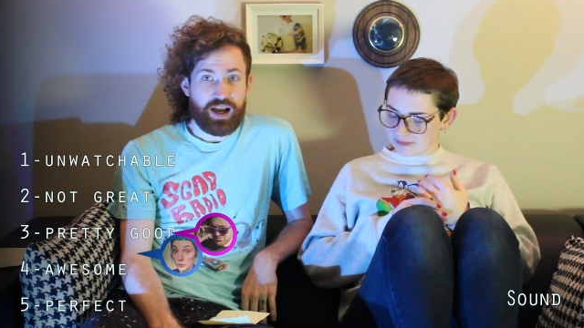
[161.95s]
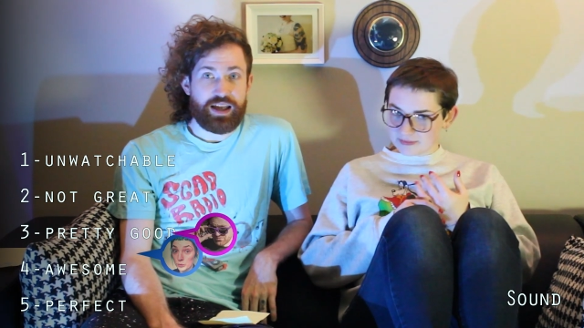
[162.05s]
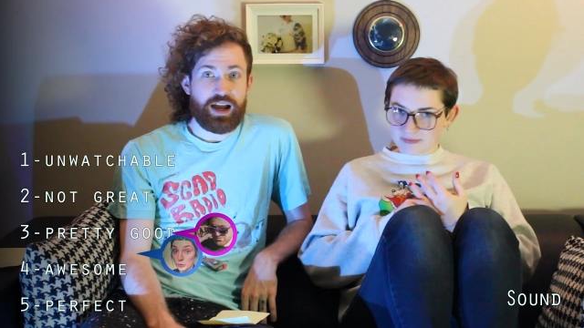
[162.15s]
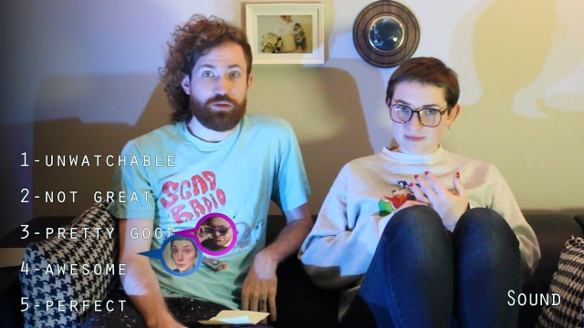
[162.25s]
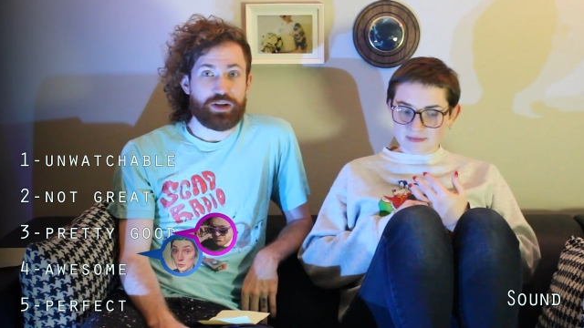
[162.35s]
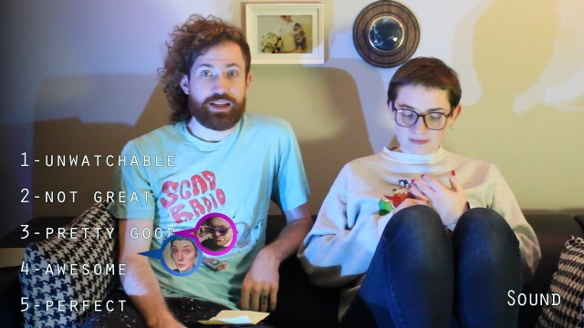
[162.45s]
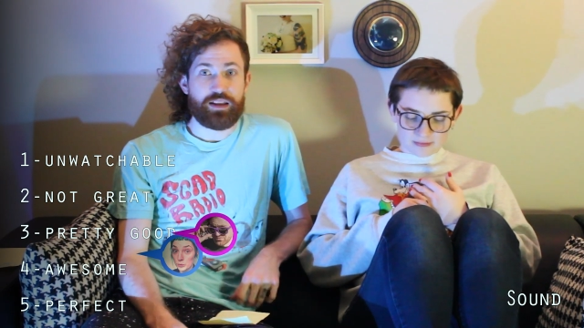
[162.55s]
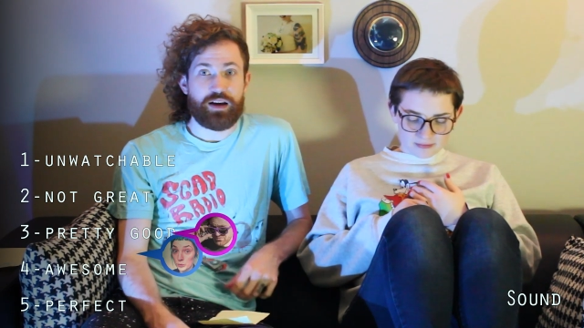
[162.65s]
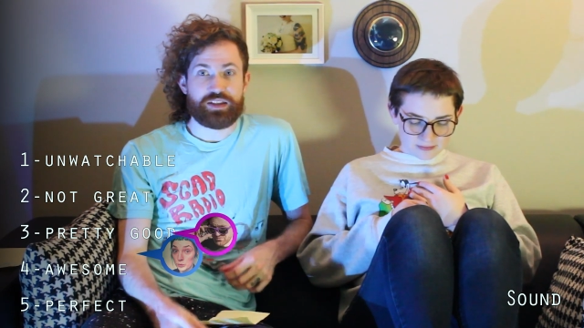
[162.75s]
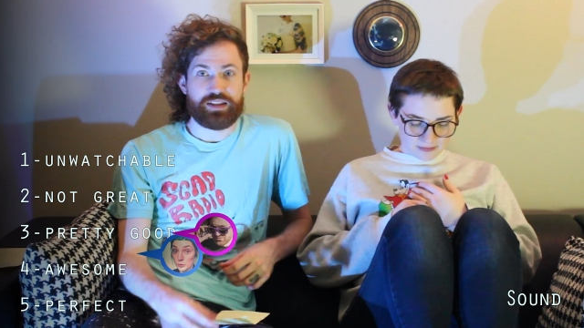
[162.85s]
Speaker 1: I really
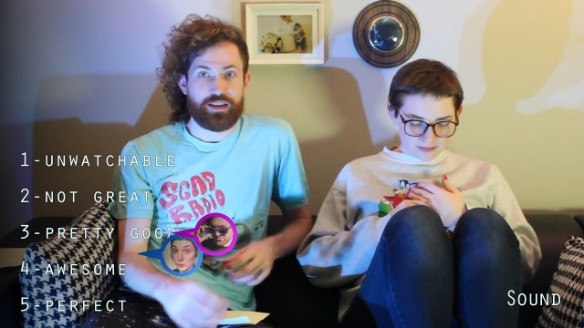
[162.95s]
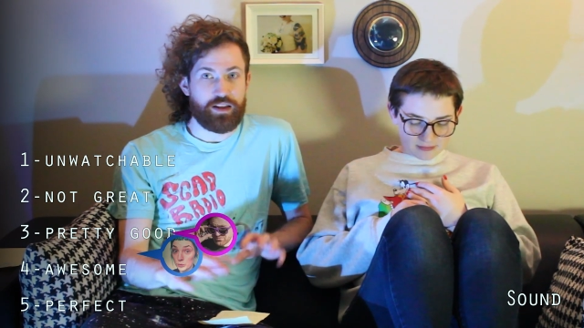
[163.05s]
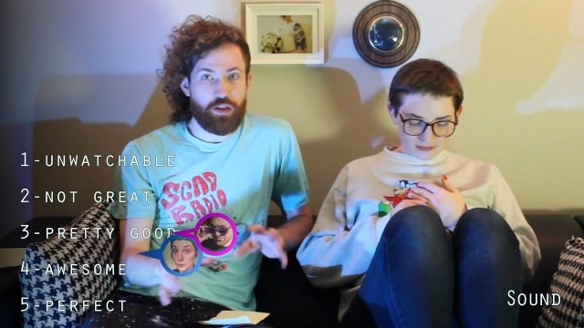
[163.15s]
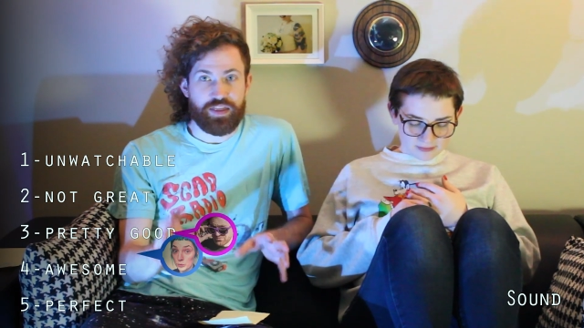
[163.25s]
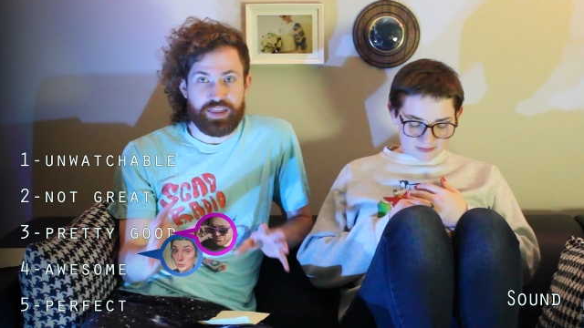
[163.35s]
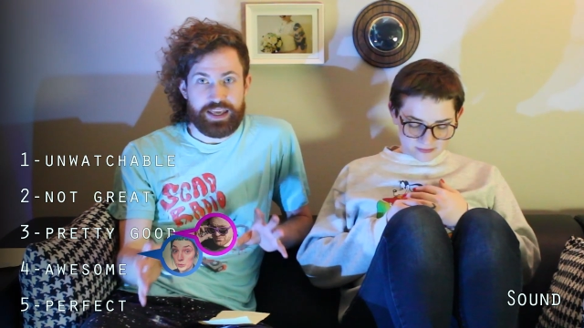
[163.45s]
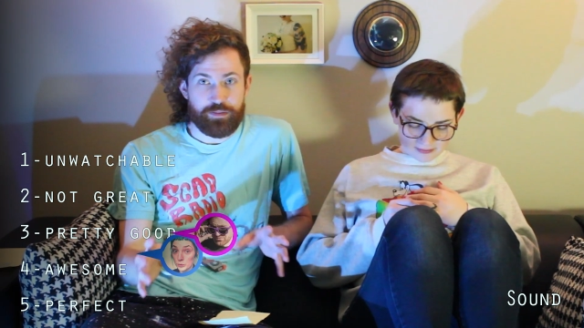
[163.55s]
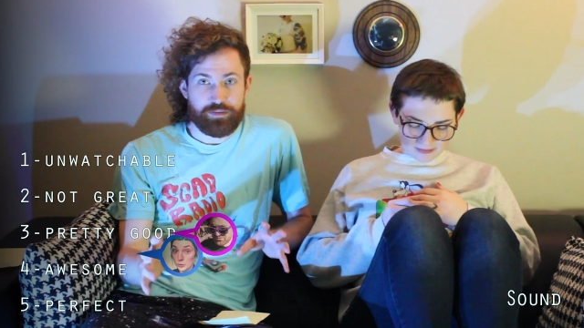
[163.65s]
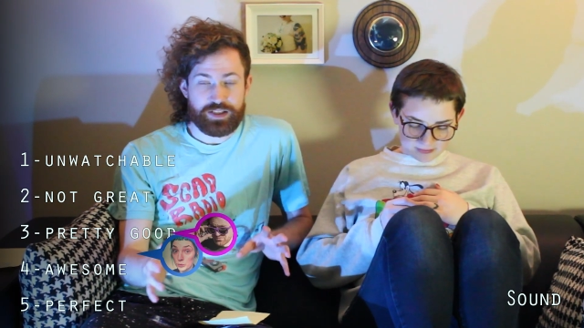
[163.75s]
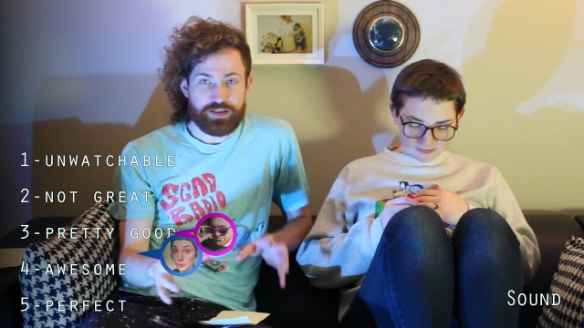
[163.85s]
loved the little
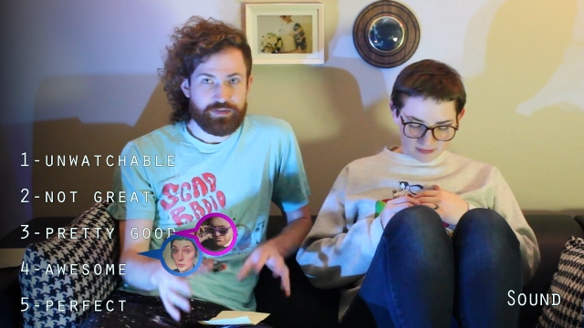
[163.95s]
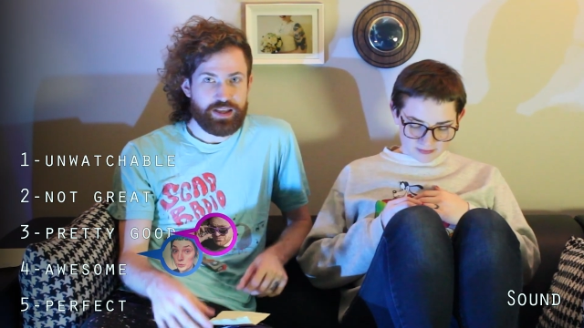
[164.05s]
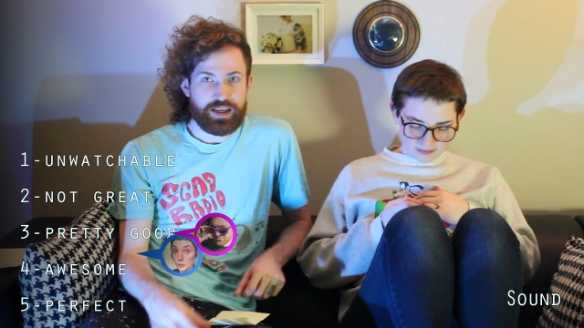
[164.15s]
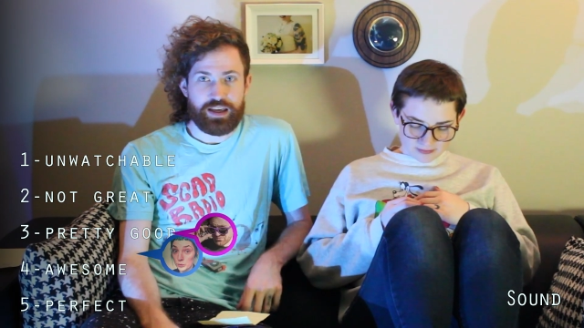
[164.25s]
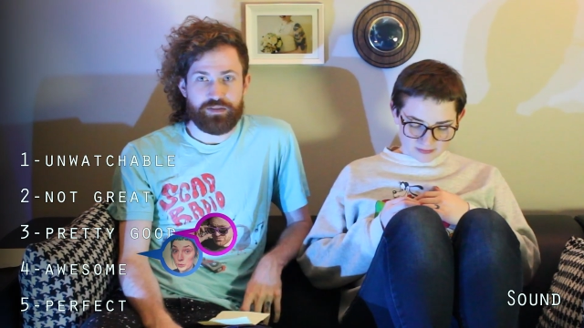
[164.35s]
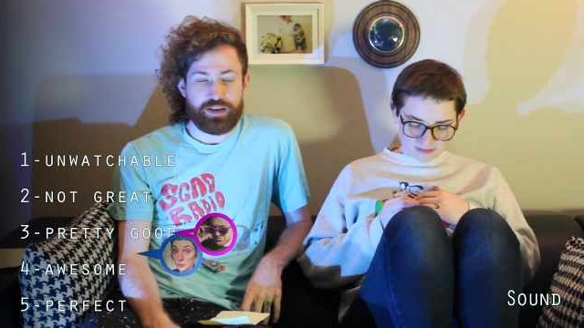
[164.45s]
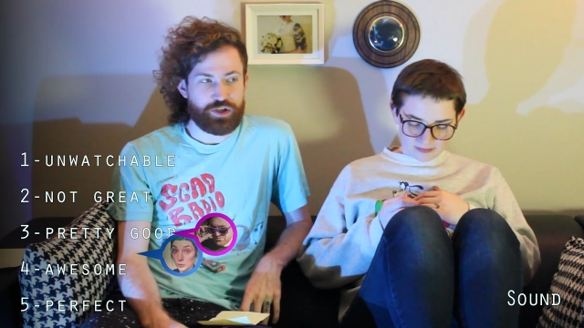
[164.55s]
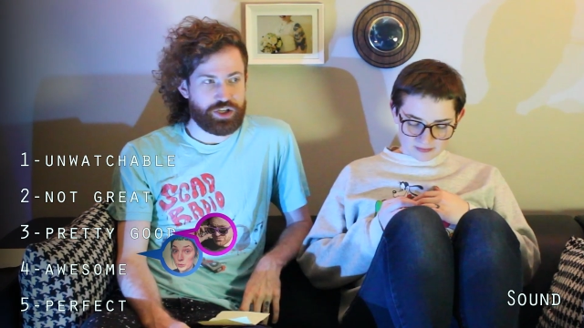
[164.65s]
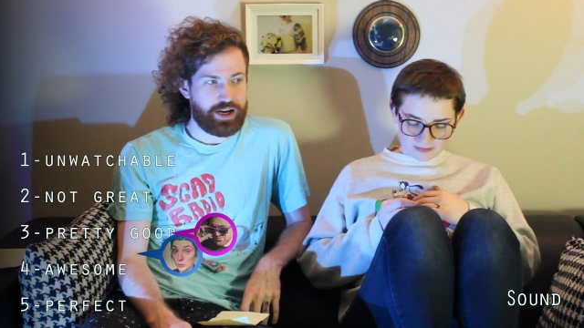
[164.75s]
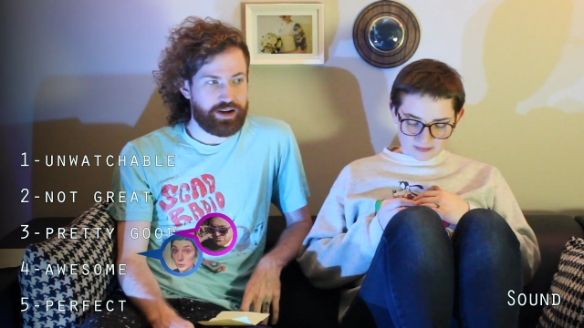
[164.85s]
themes they gave
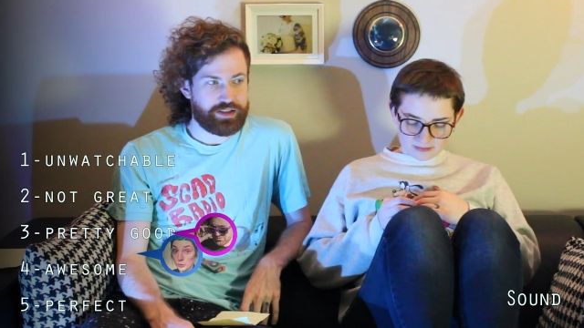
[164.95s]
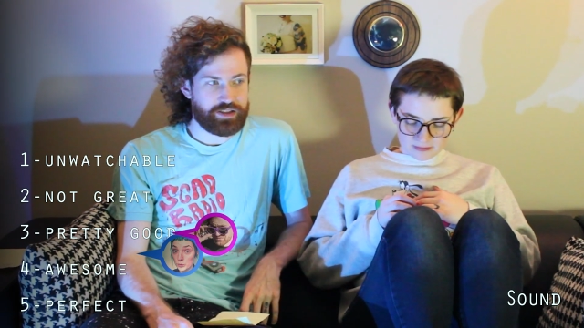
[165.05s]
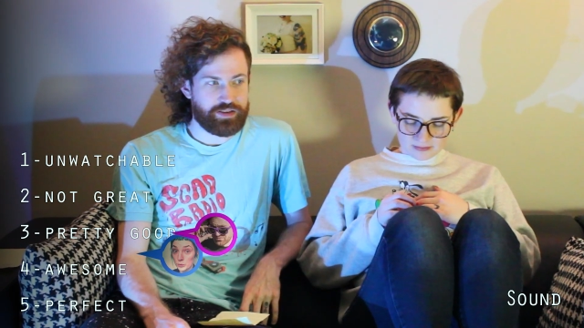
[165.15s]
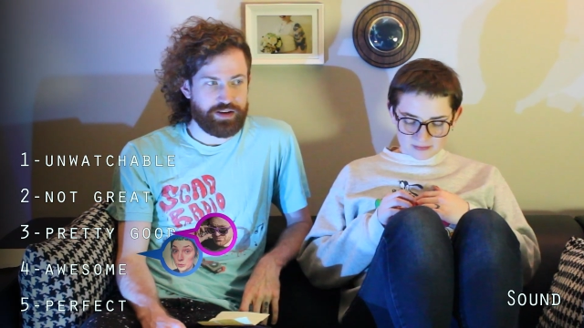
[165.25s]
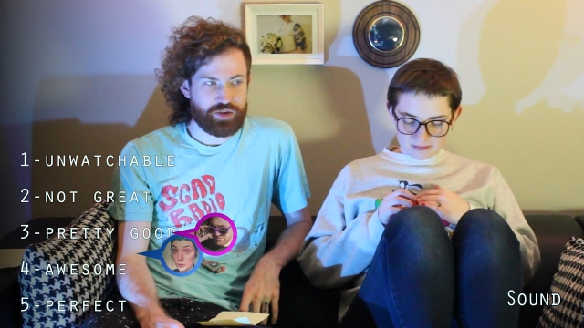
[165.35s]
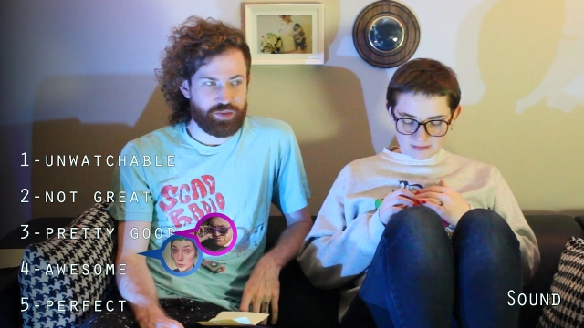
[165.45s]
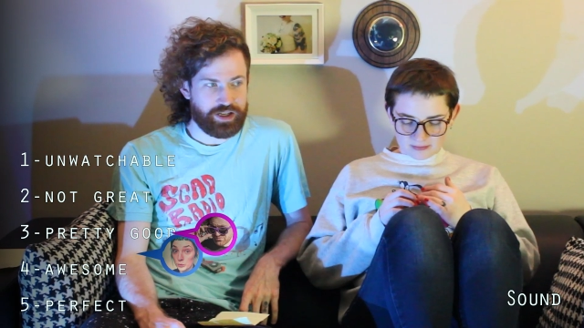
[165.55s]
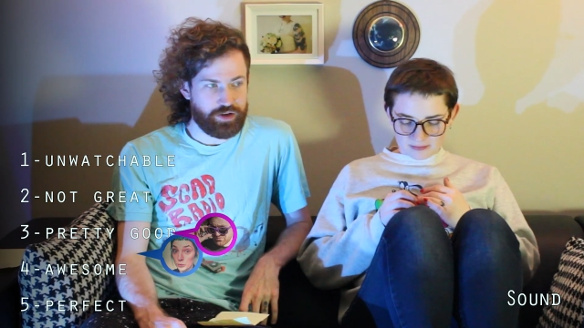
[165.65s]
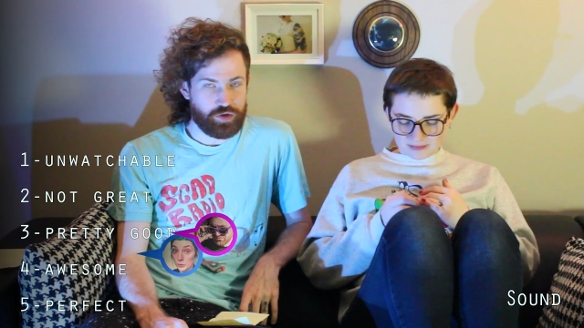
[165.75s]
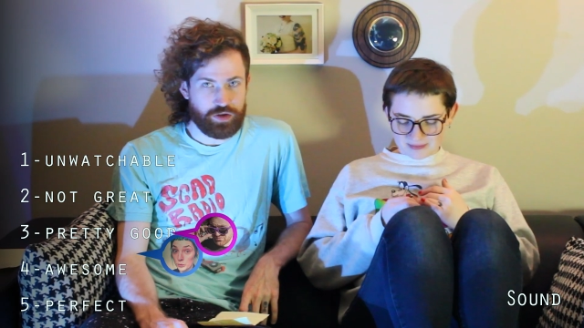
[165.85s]
each character. That was
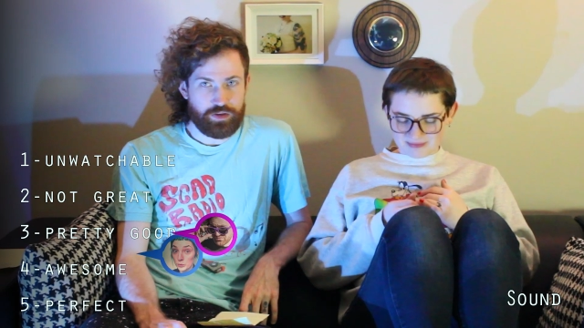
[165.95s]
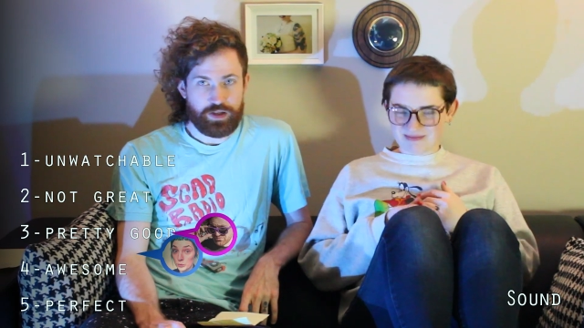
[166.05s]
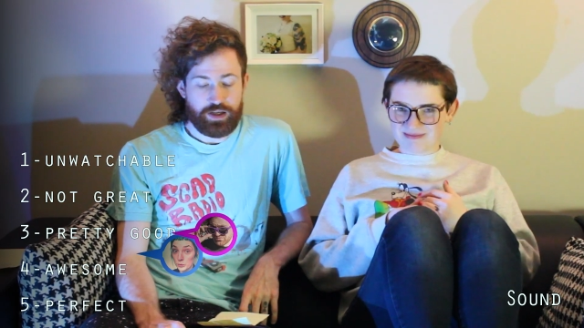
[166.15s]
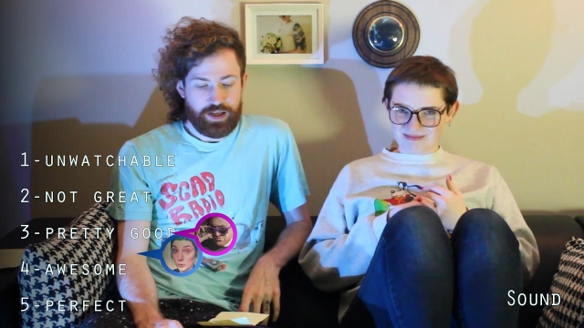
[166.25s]
pretty cool.